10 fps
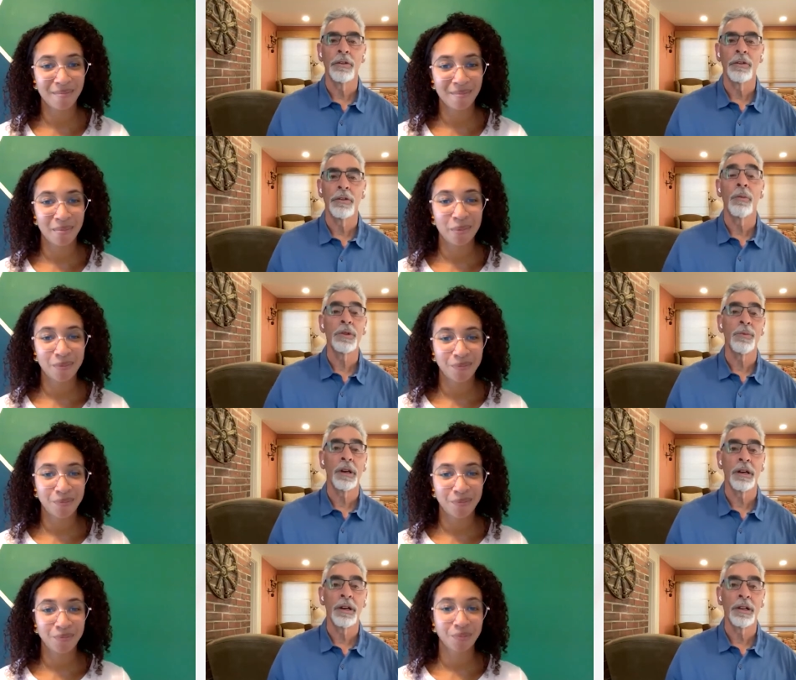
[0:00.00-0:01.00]
Speaker 1: at the farmers
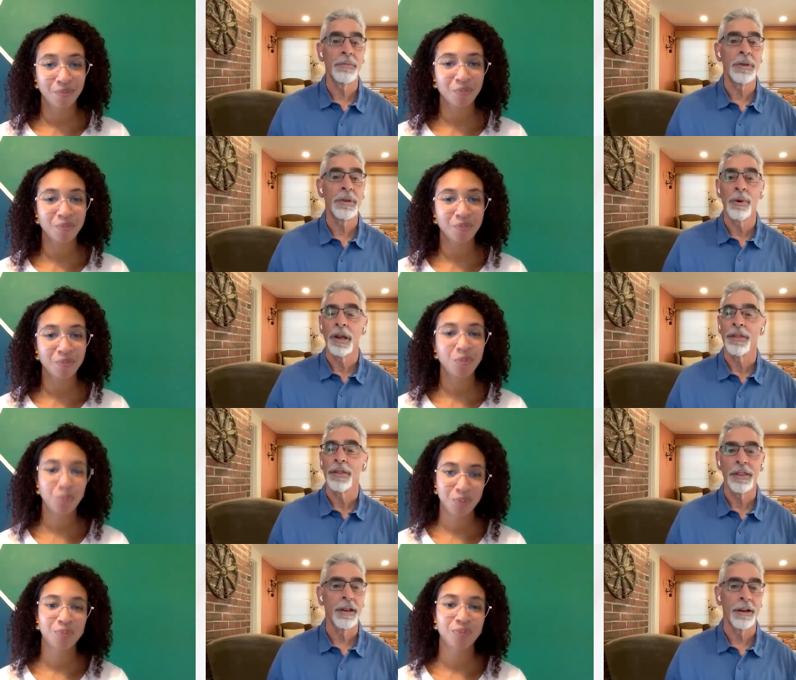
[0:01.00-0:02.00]
market on September
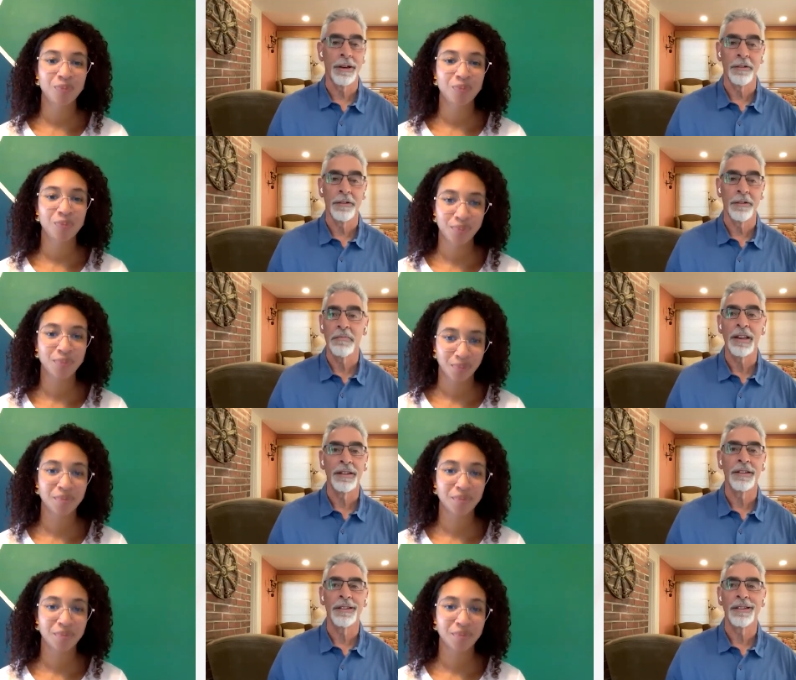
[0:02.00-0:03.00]
8th. I think uh, that's
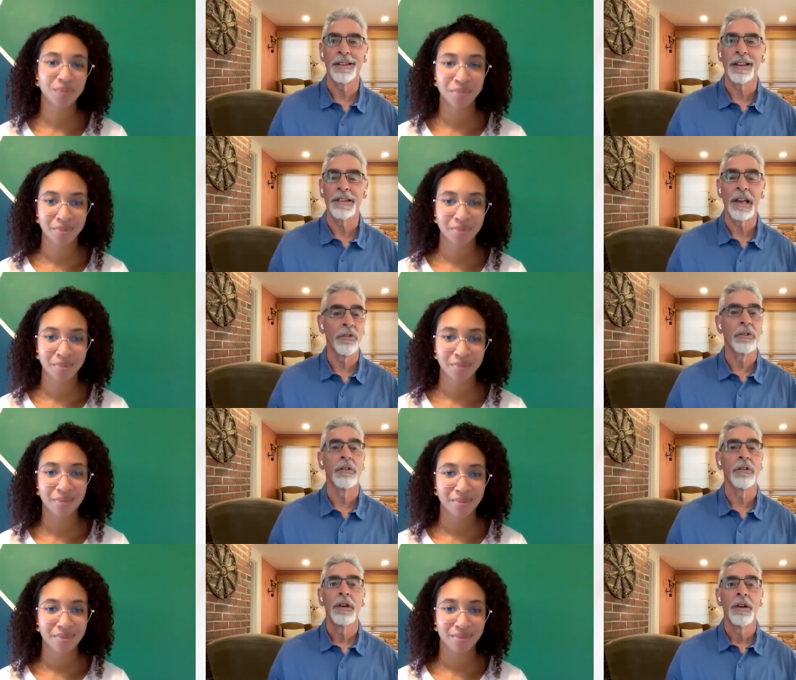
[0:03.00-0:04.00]
that
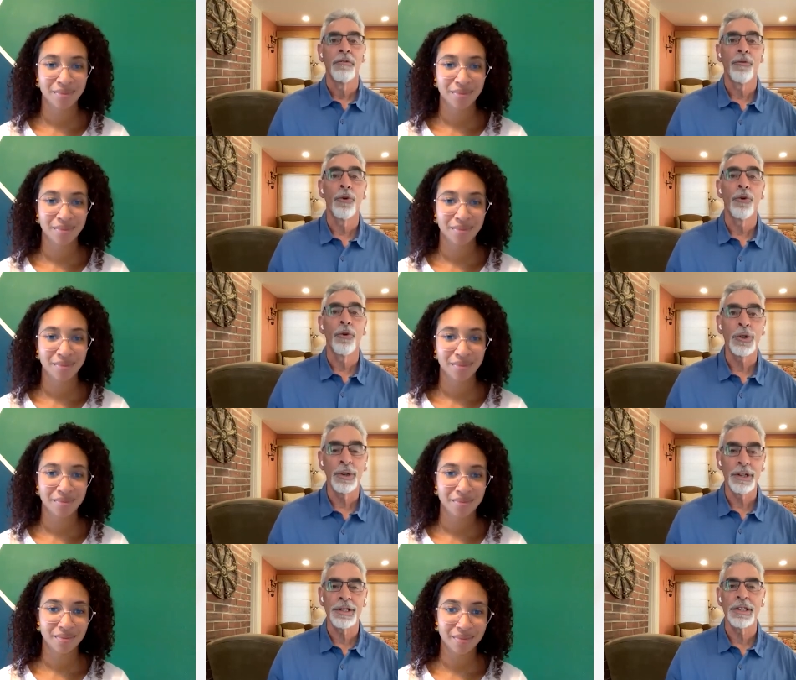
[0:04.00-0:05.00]
sounds
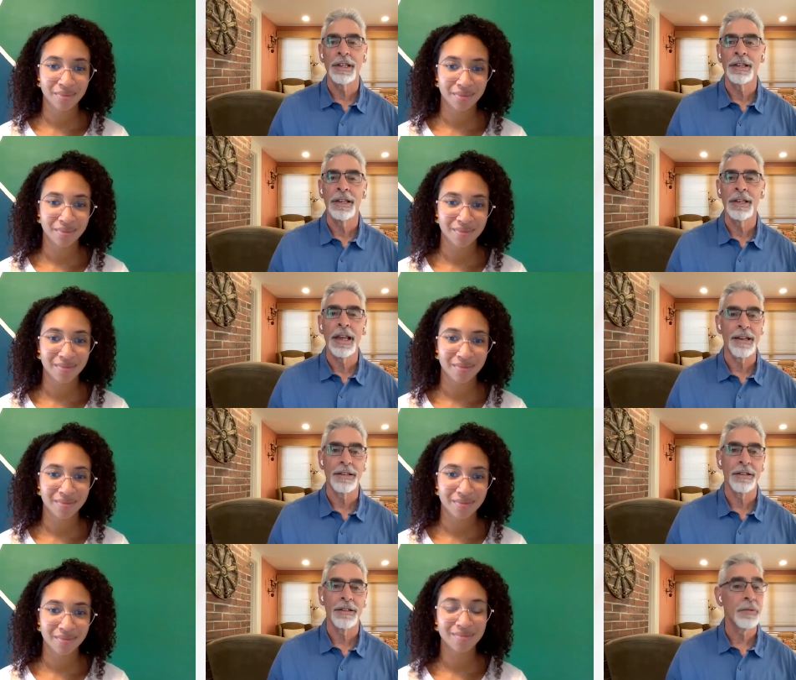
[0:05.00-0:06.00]
fortuitous in
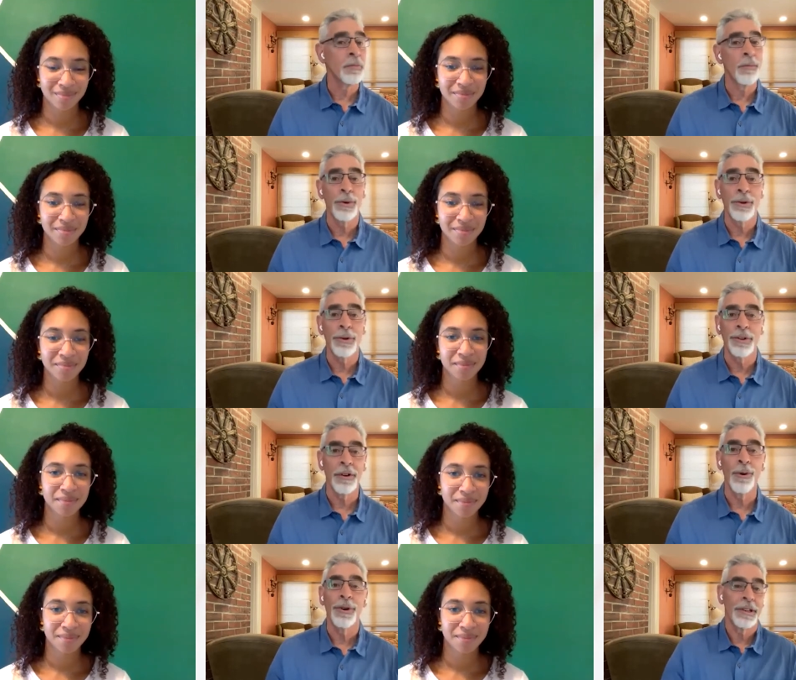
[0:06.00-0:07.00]
that September is
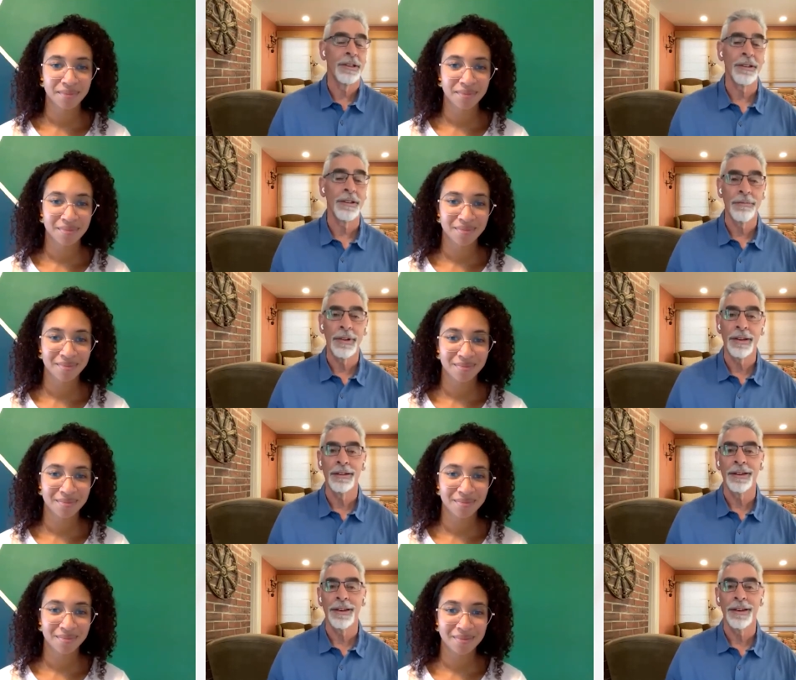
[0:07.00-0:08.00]
always in the
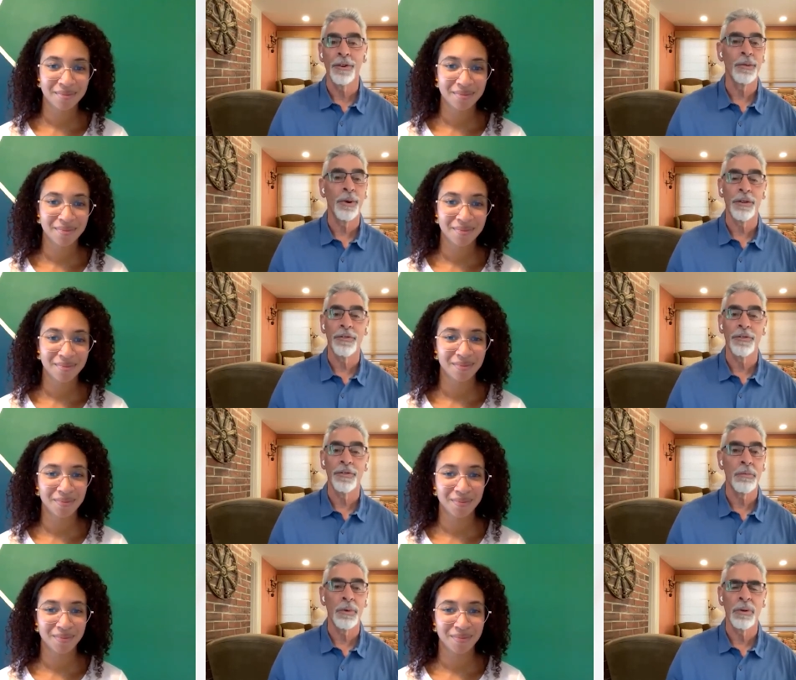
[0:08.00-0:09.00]
in the early part of
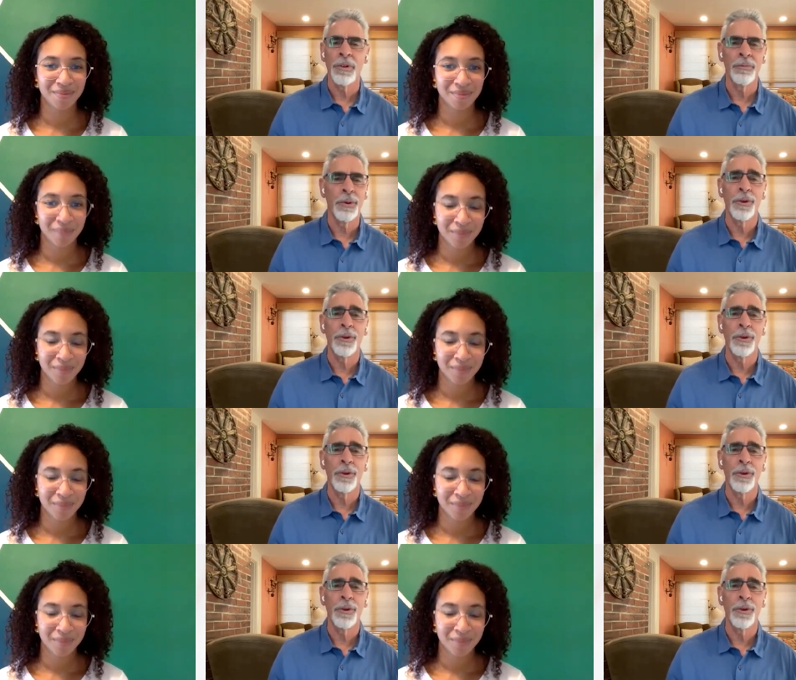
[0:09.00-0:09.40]
September, always